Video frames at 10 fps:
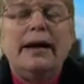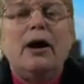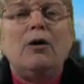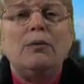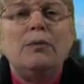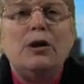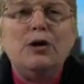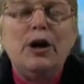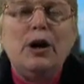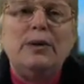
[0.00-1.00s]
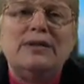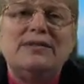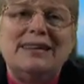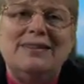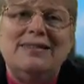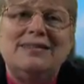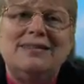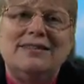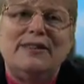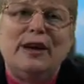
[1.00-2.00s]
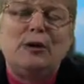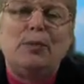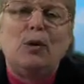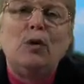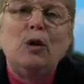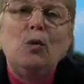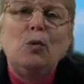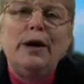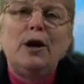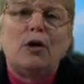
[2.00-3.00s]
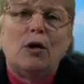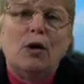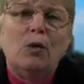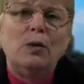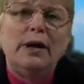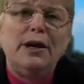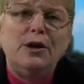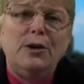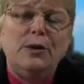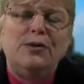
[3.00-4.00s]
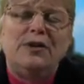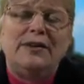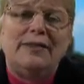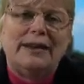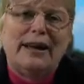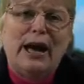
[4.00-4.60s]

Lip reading: Now, notice in this example, we are only using the